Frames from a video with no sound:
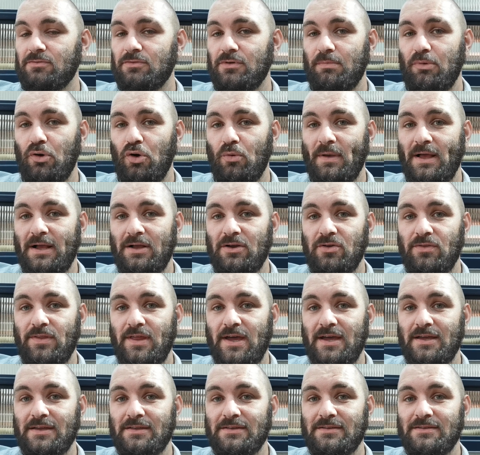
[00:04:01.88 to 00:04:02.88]
report back on
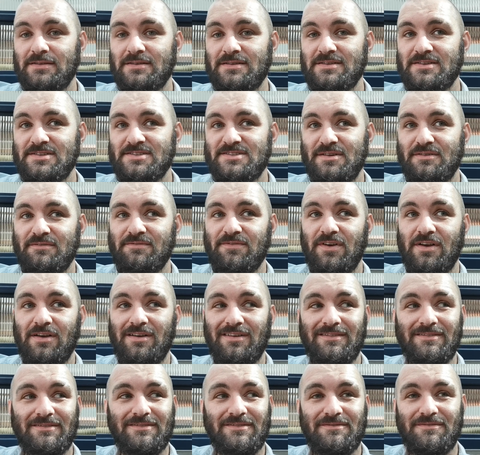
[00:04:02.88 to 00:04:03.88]
that. So
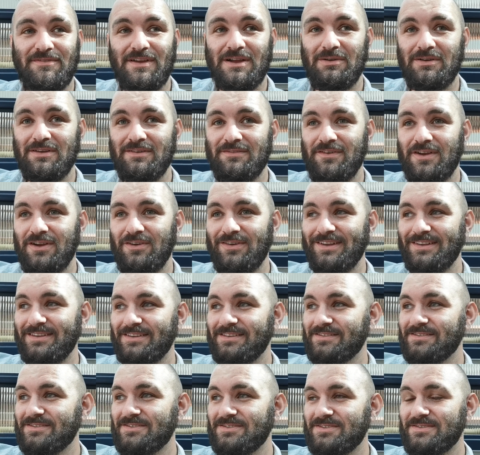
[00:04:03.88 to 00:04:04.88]
far, very,
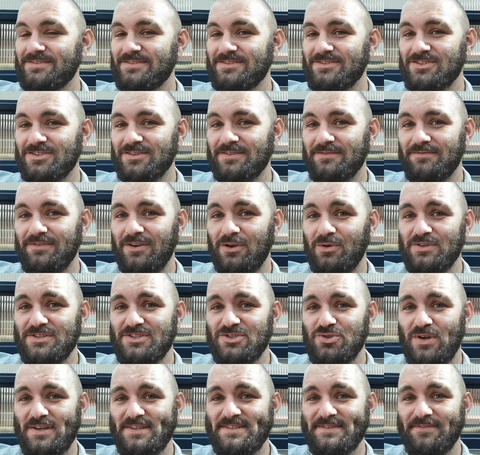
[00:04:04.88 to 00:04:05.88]
very, very
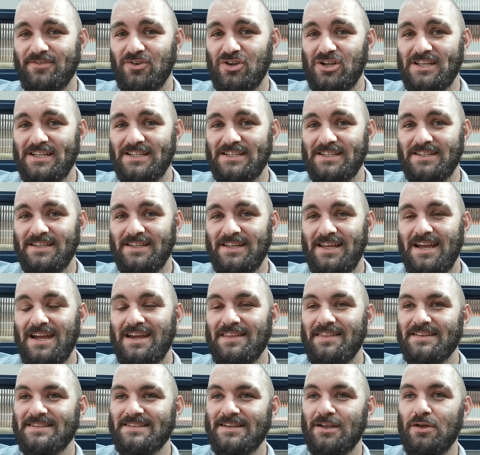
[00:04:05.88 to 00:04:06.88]
stress-free.
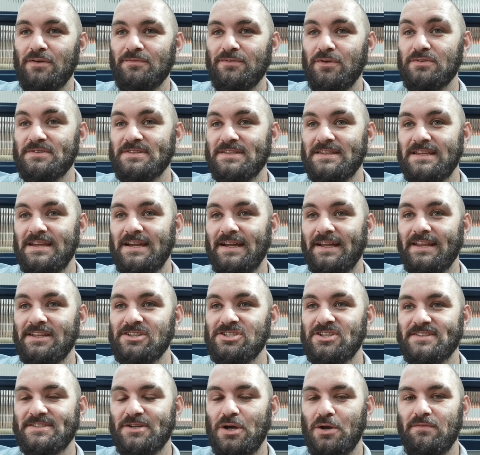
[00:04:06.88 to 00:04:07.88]
There's a lot of using the
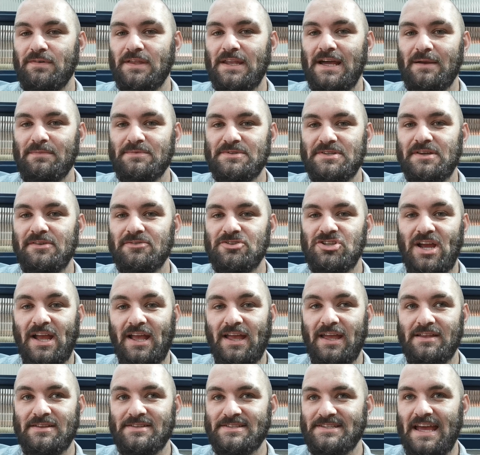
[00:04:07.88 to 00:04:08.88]
NHS COVID app to
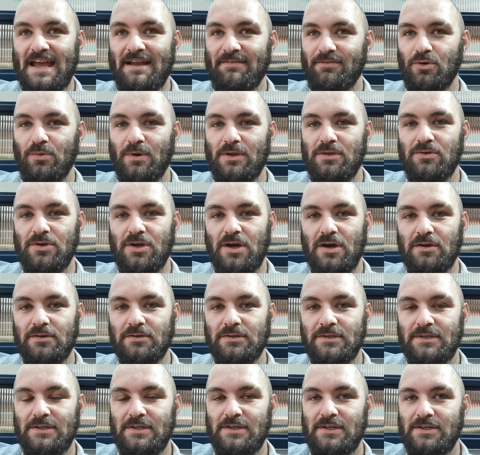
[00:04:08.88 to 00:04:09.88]
check in to everywhere you go. You
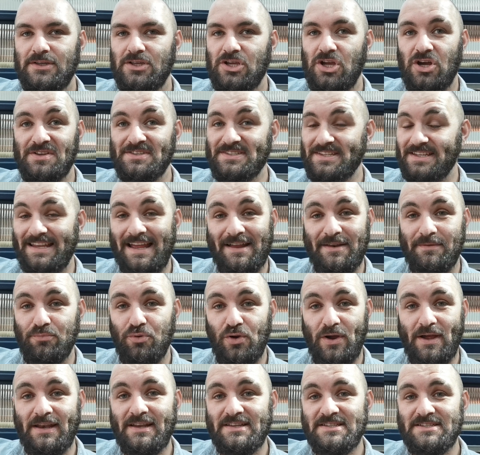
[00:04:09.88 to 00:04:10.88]
can't sit down in
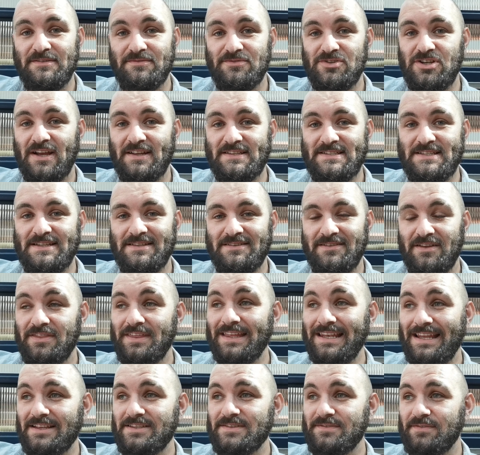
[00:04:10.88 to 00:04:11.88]
Pret unless you've checked in. I
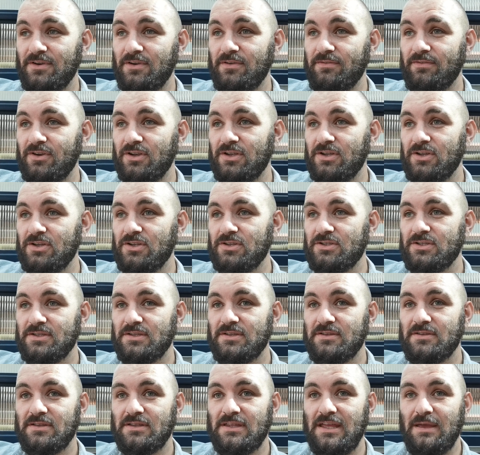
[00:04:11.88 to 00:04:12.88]
think that's very, very good.
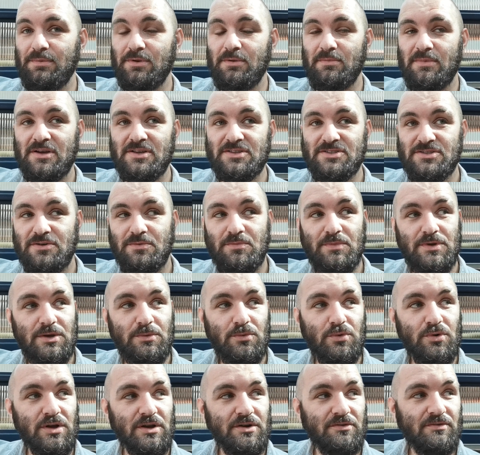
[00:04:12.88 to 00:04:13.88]
Keeping a mask on when
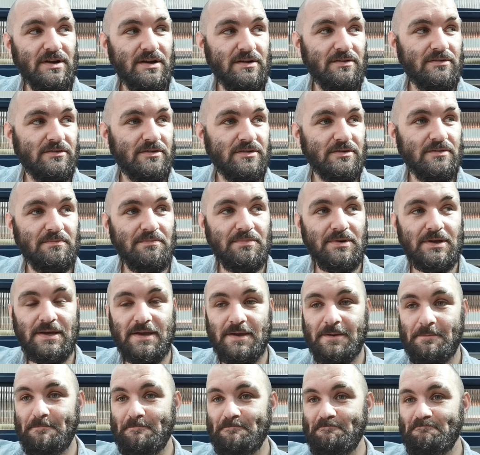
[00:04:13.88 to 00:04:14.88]
you're walking around, but